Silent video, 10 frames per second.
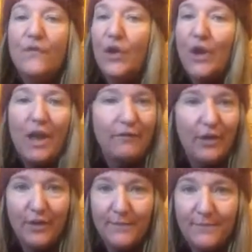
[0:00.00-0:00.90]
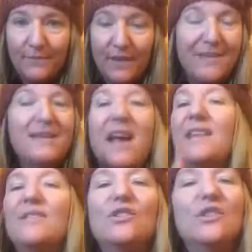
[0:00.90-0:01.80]
forever.
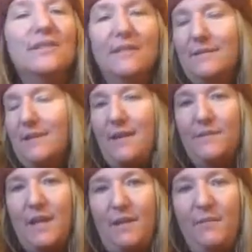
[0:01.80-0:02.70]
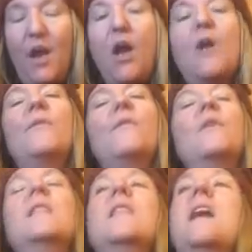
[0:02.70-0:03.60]
Not even just this lifetime,
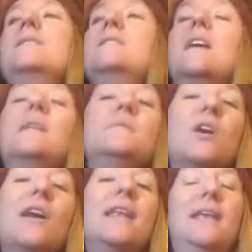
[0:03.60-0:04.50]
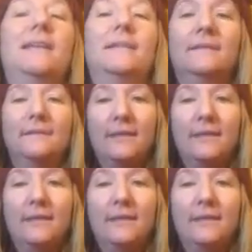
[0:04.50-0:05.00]
for lifetimes on end.